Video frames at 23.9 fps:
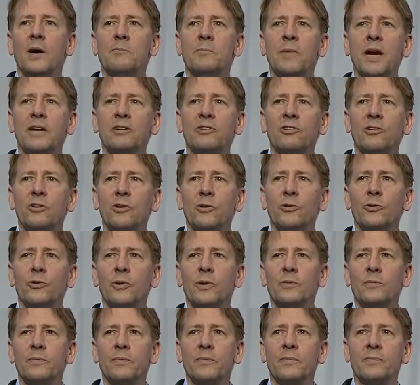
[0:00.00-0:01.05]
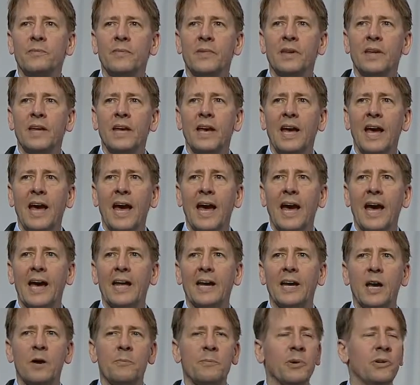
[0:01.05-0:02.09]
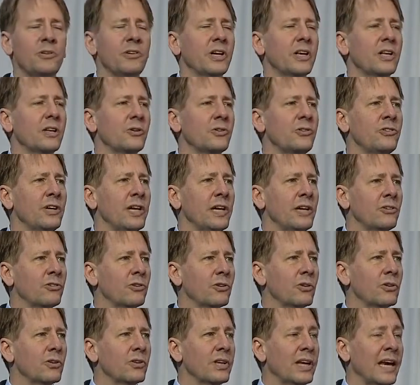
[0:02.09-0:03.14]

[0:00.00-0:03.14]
My children had a particular teacher.